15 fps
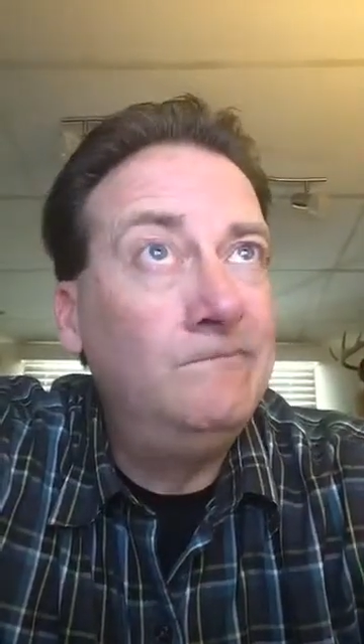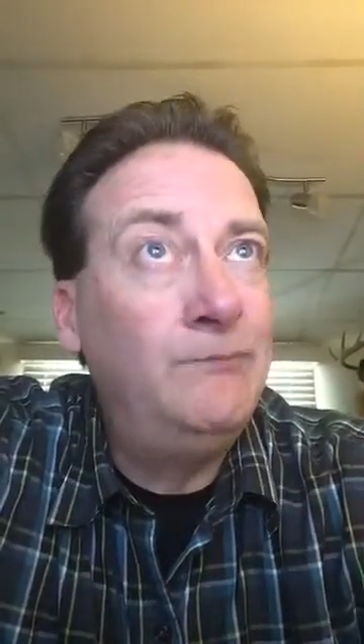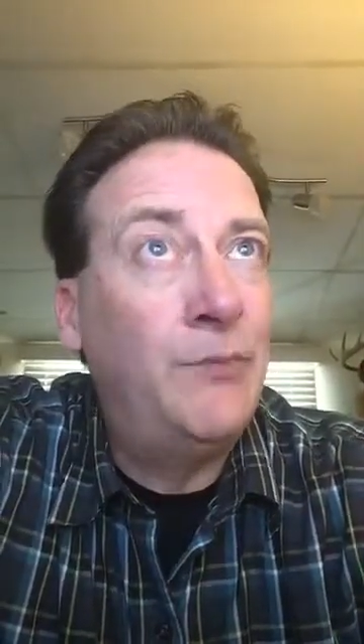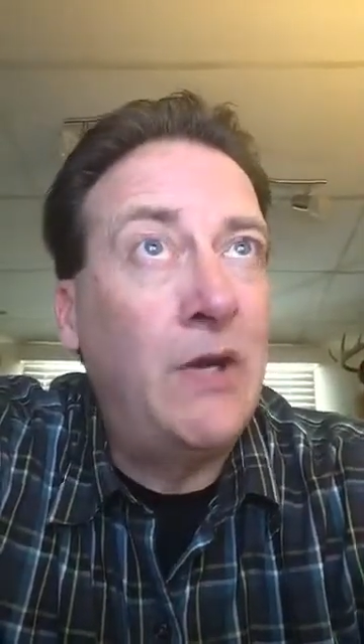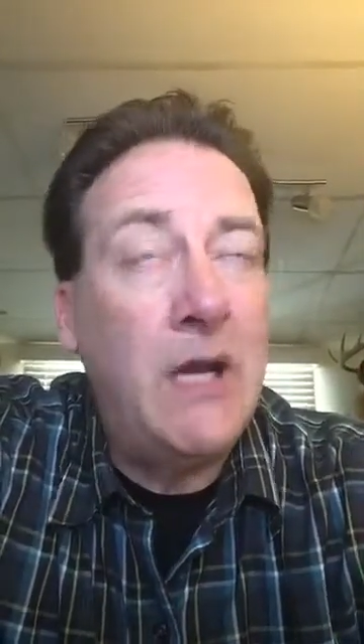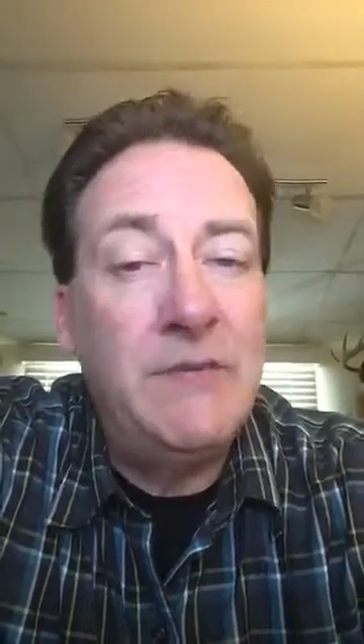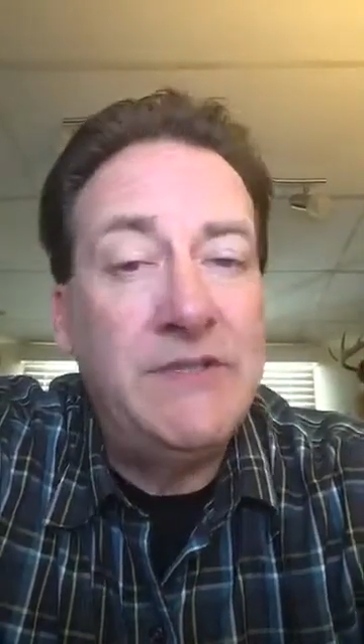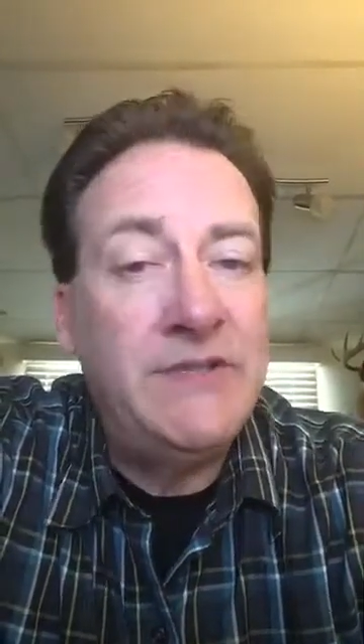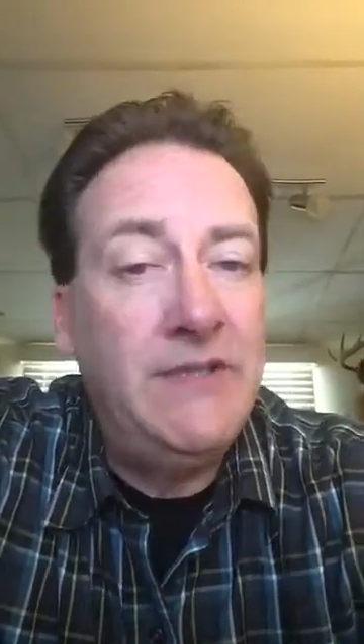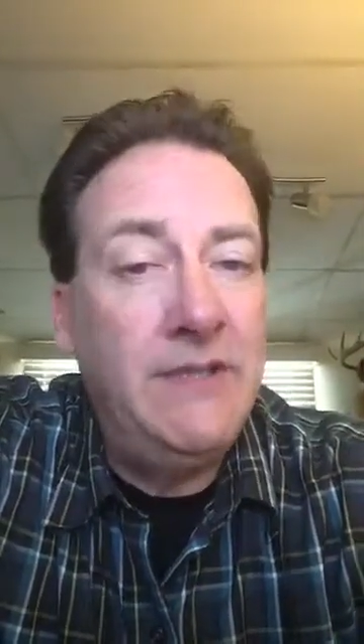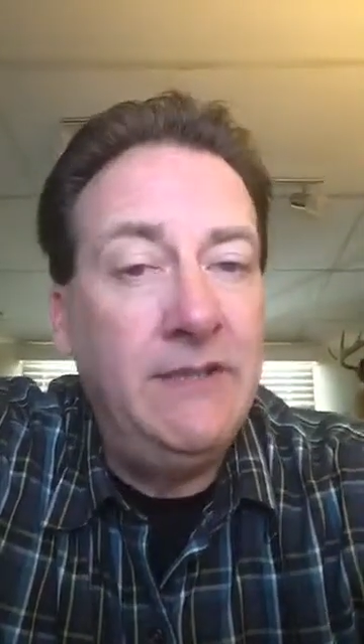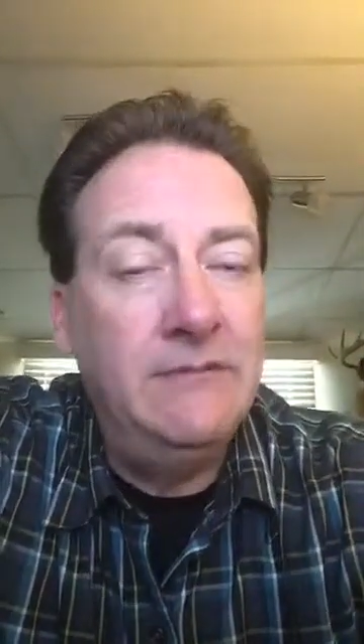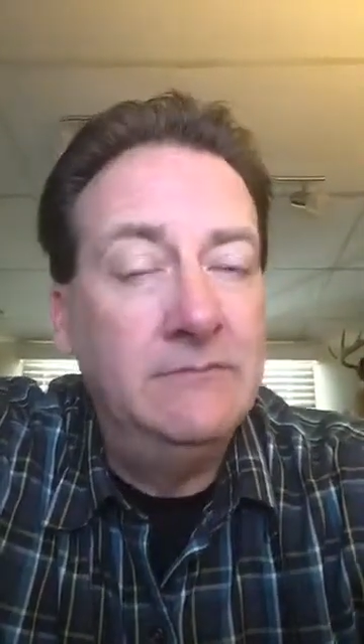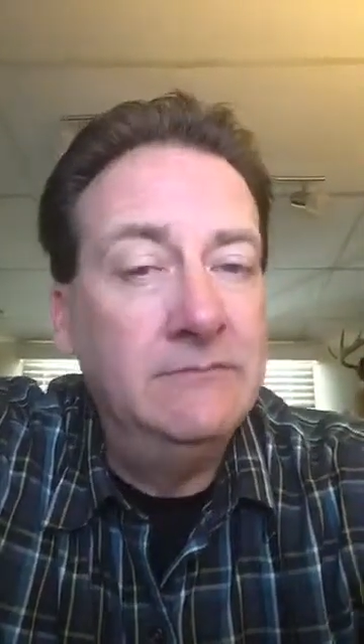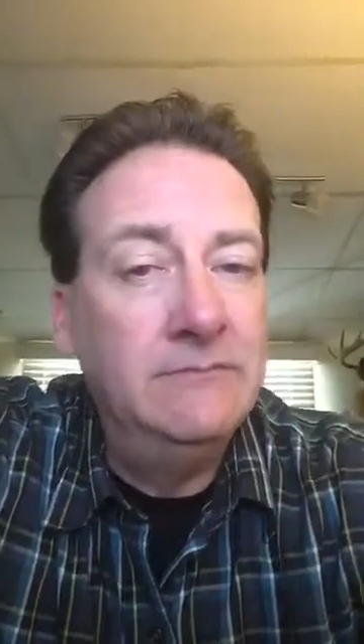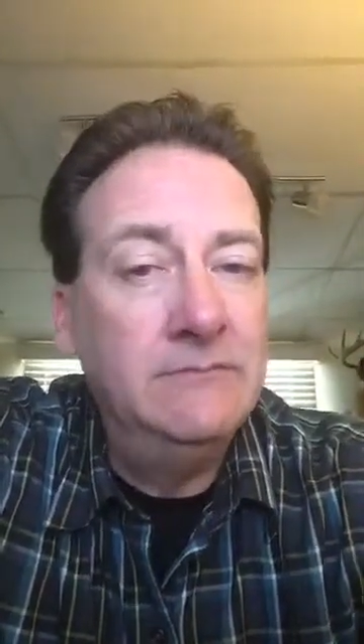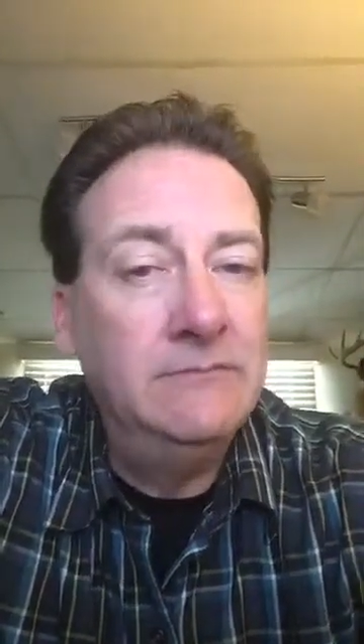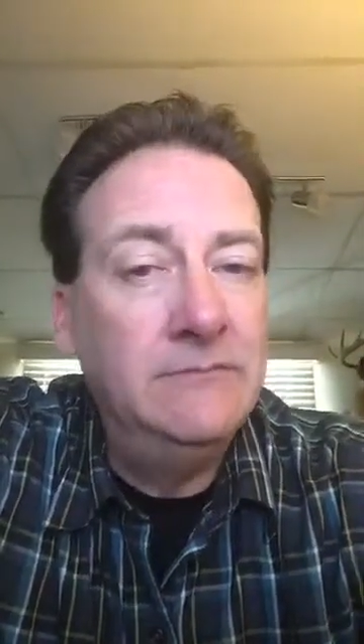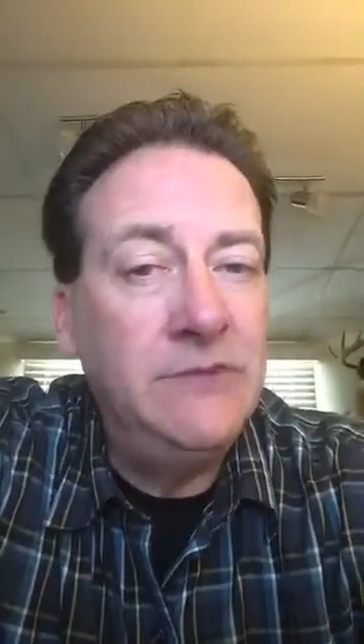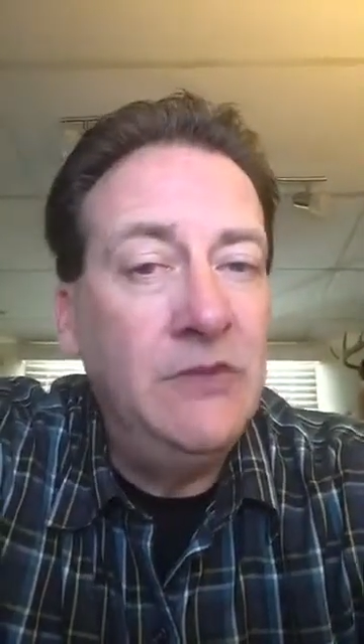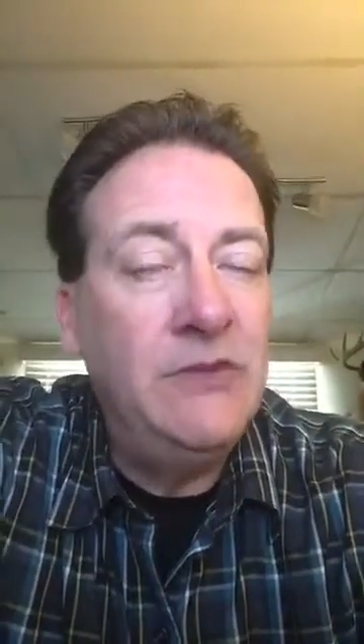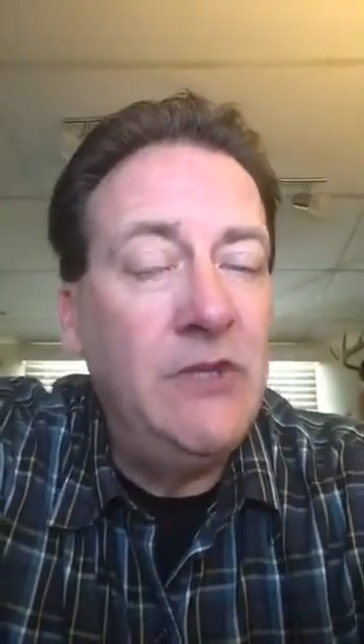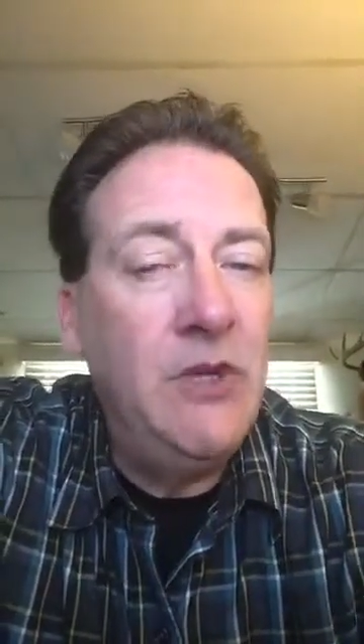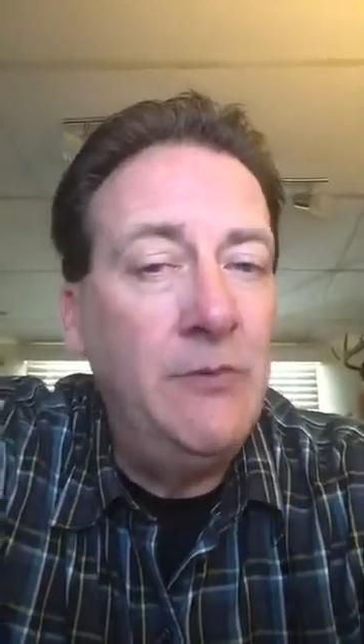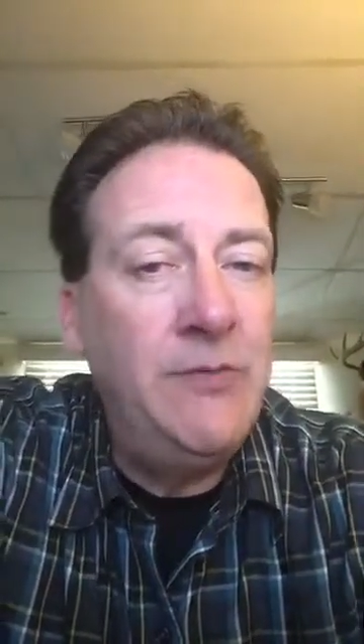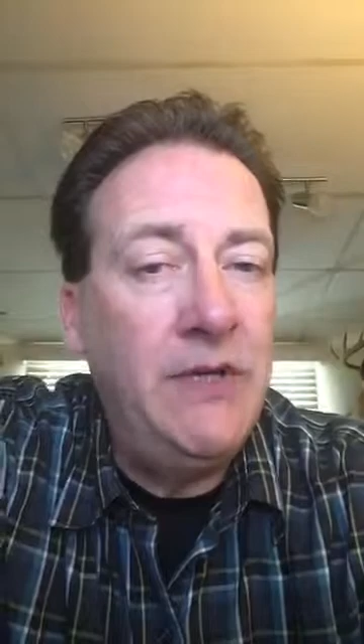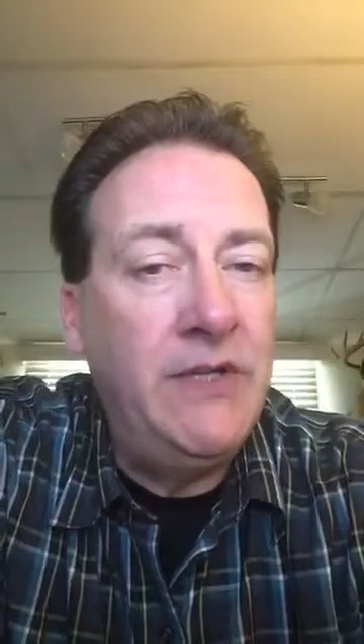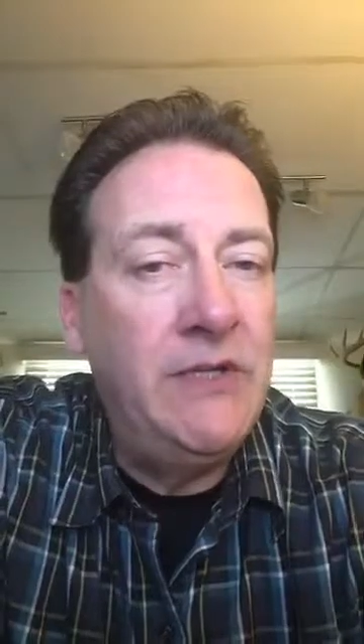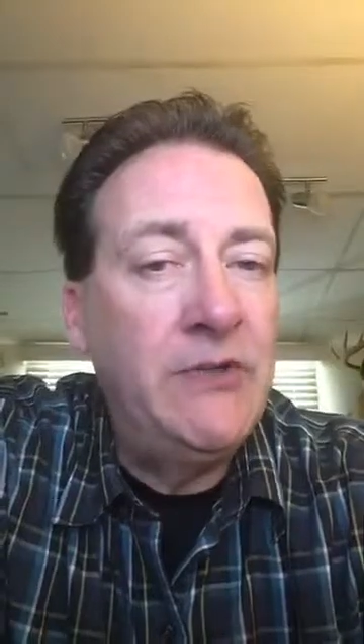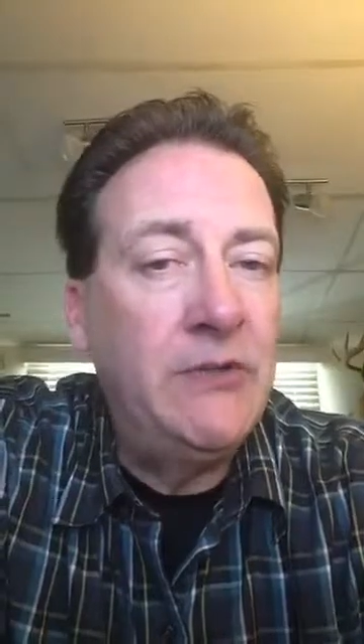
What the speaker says: promising utopian